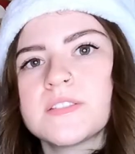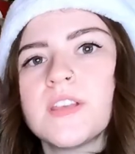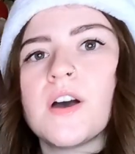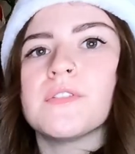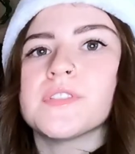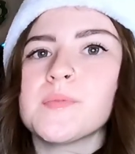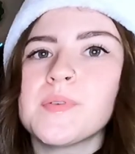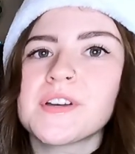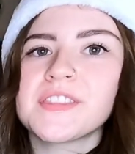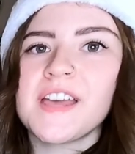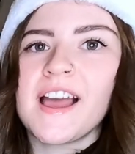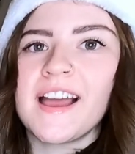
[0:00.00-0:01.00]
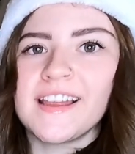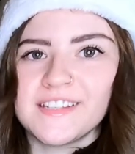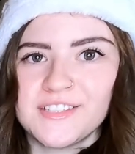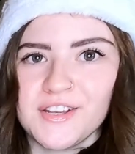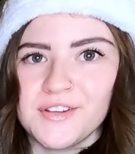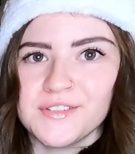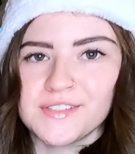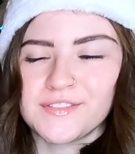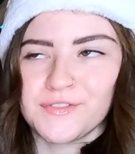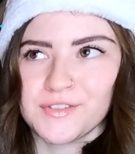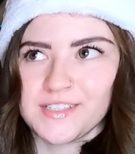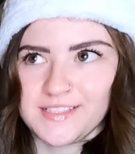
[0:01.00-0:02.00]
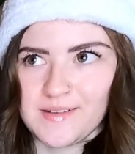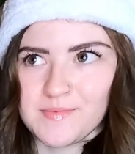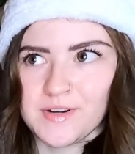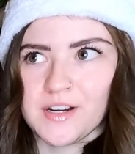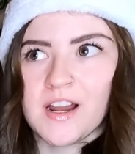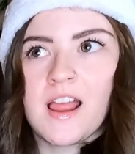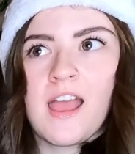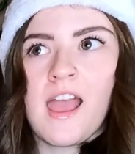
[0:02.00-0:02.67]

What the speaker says: So the book that I chose for December,